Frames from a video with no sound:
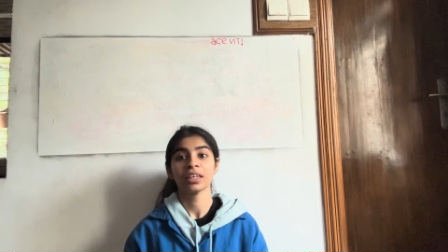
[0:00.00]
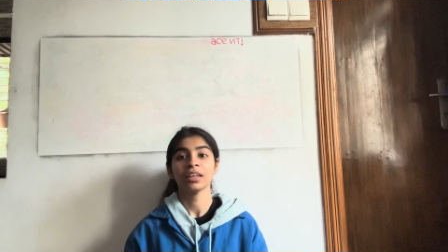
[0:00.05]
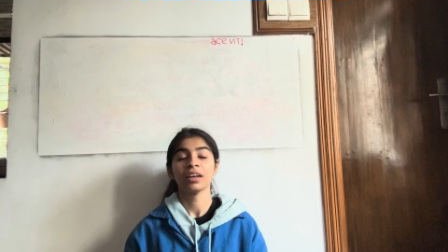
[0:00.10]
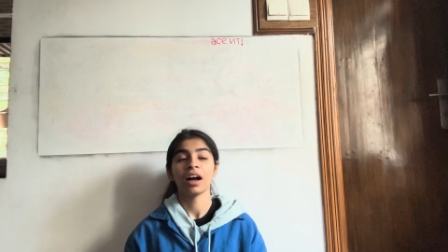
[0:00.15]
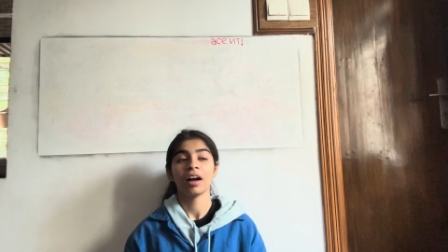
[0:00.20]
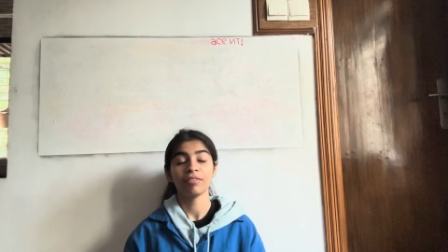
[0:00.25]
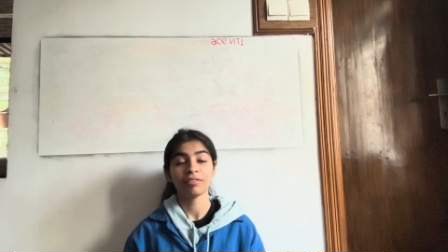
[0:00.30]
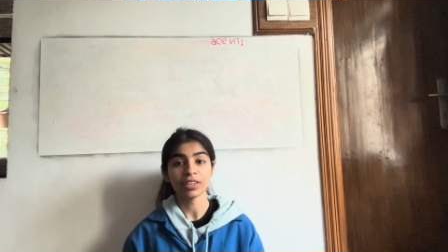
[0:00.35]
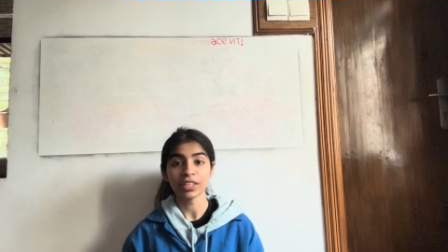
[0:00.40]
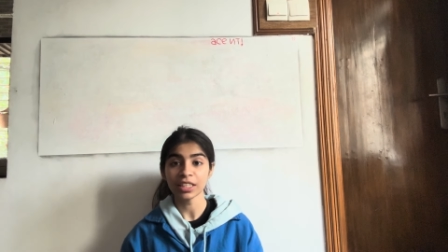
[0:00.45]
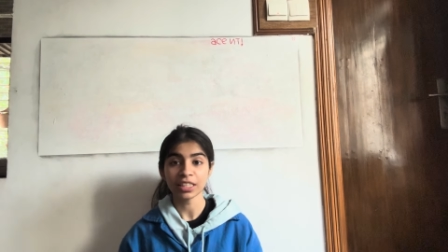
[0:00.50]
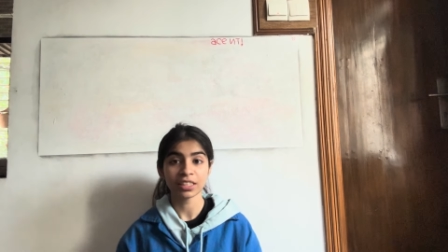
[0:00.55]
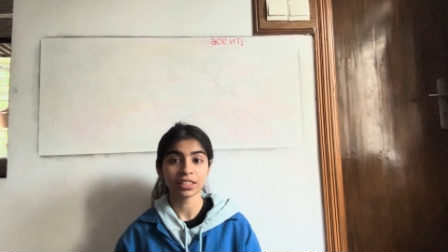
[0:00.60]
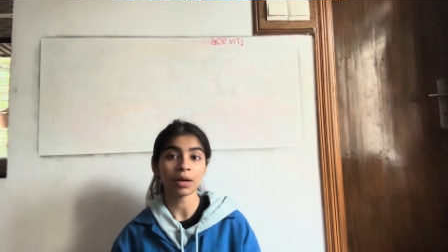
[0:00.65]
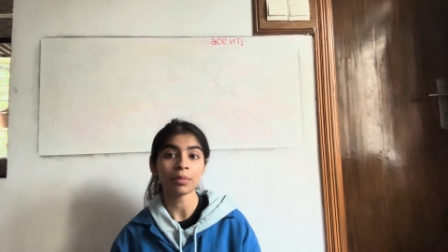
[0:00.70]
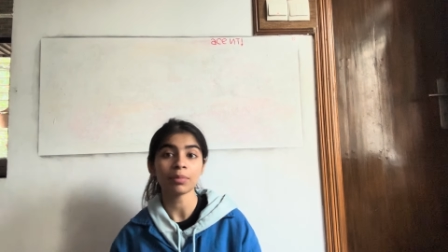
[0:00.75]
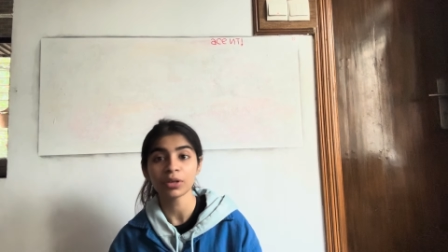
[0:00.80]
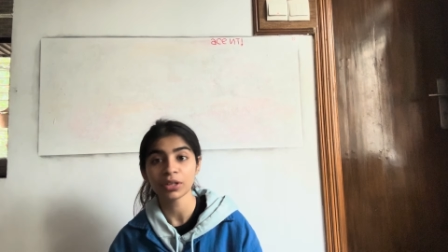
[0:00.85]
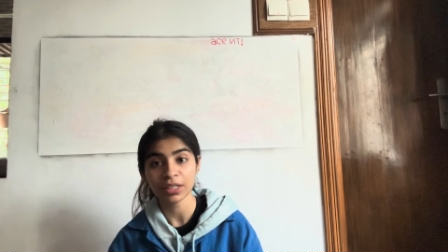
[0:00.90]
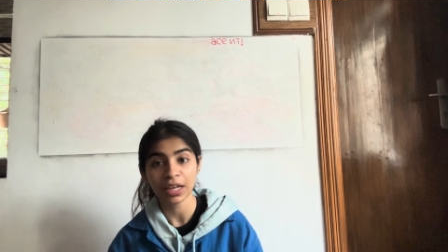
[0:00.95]
I'm very
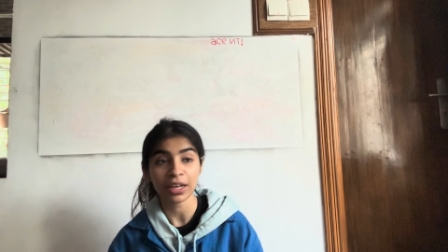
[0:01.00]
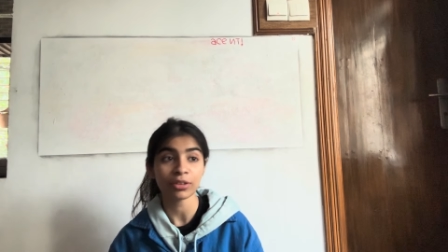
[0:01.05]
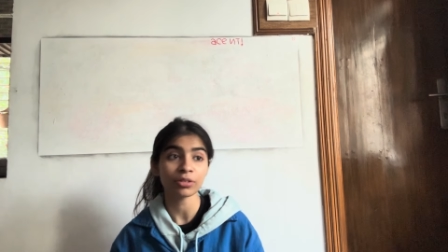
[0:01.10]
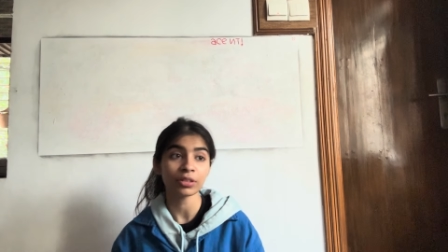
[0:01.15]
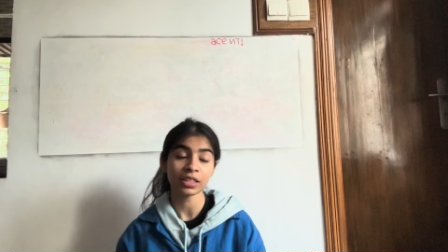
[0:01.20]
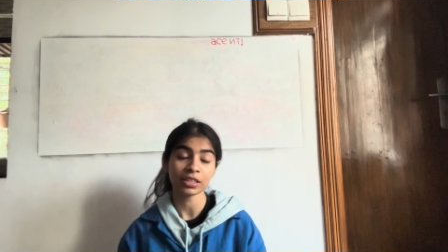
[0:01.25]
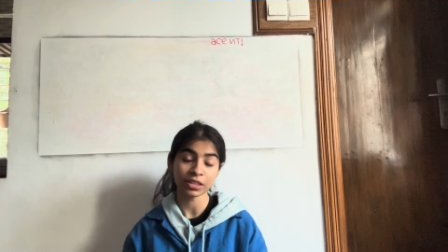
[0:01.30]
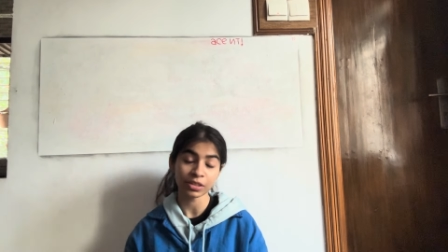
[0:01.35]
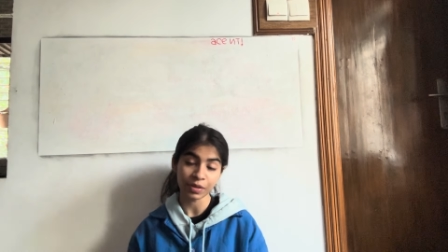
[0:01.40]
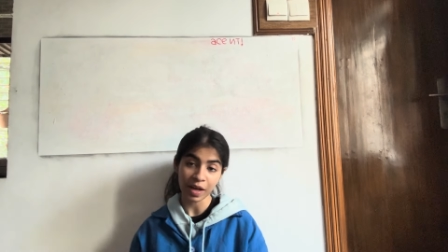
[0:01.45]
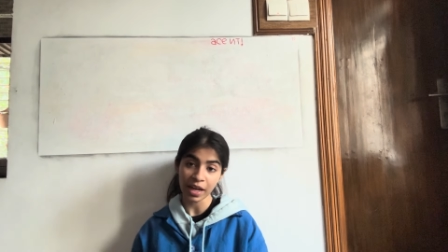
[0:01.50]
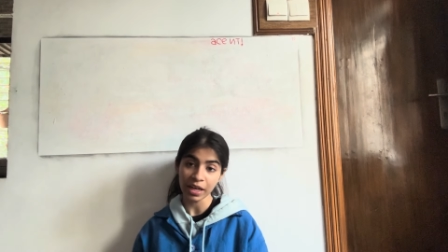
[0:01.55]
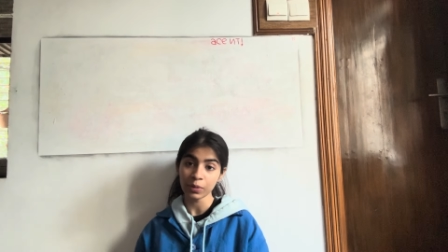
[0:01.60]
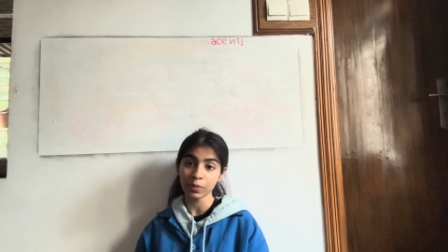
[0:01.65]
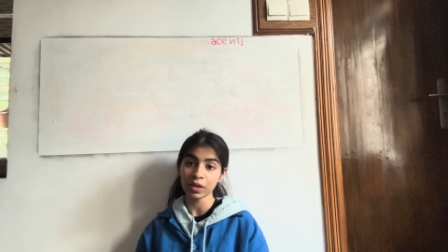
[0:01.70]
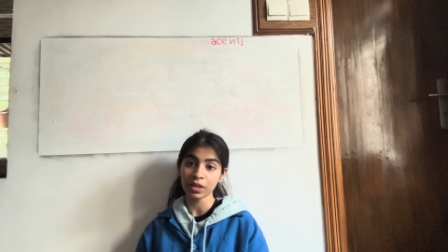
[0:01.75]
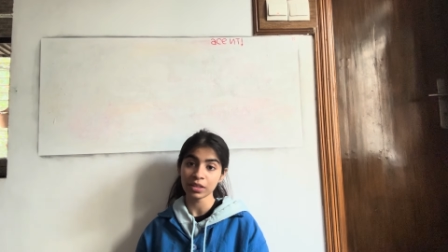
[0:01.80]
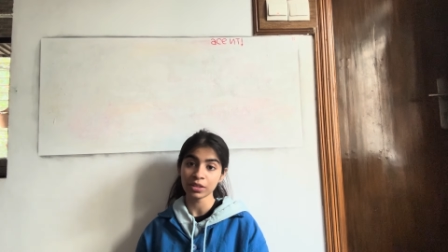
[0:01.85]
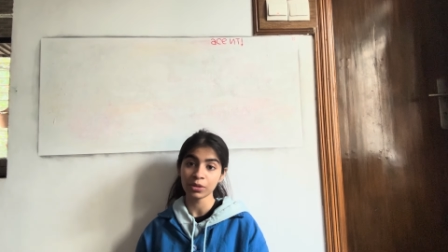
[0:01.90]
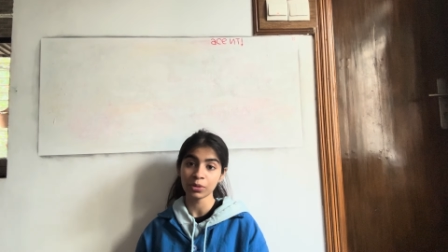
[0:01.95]
stubborn. I don't listen to
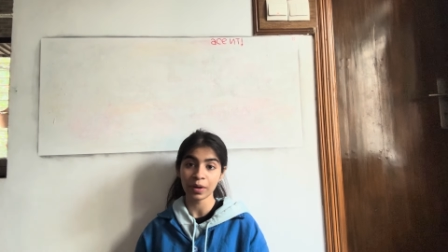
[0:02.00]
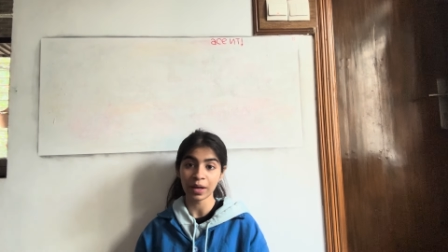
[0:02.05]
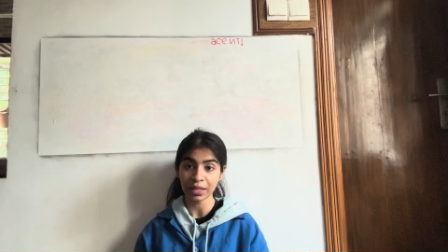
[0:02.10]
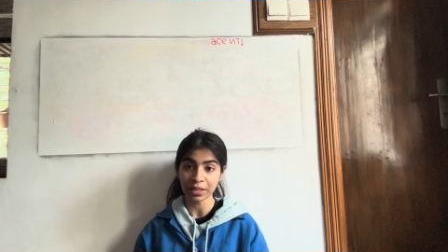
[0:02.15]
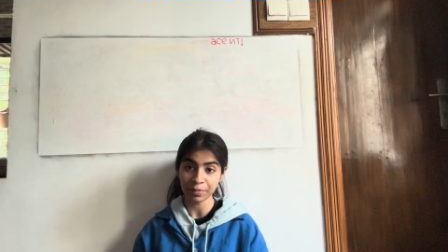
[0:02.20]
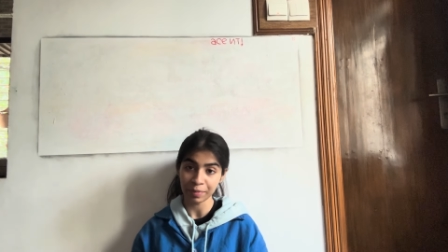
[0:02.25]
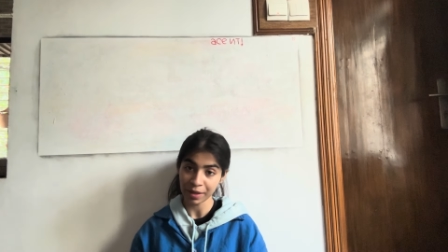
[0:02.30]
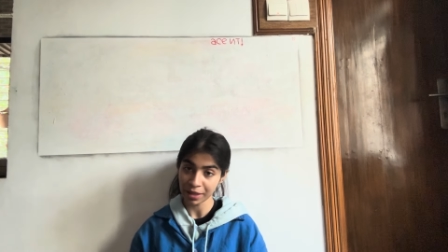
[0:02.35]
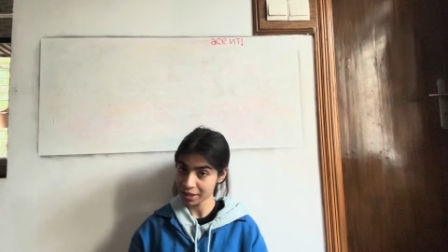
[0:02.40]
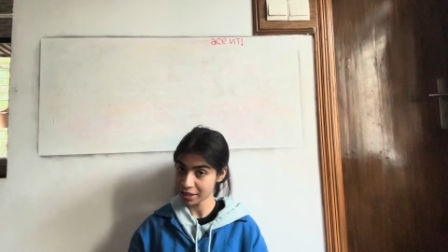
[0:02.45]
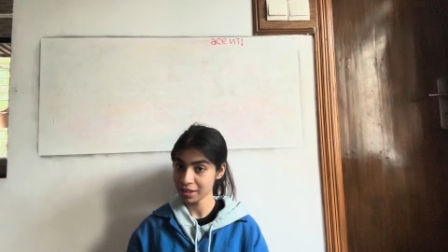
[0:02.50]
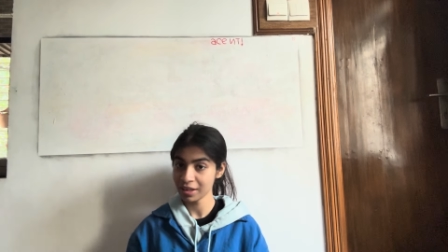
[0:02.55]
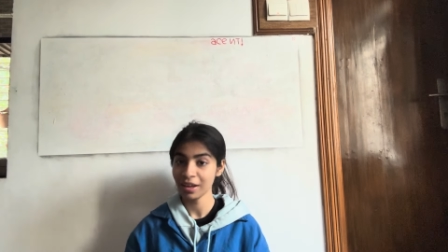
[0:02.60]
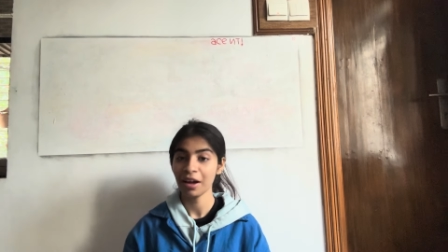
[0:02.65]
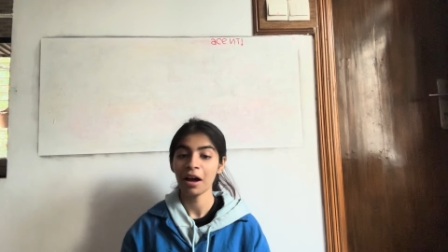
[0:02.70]
anyone who ain't me.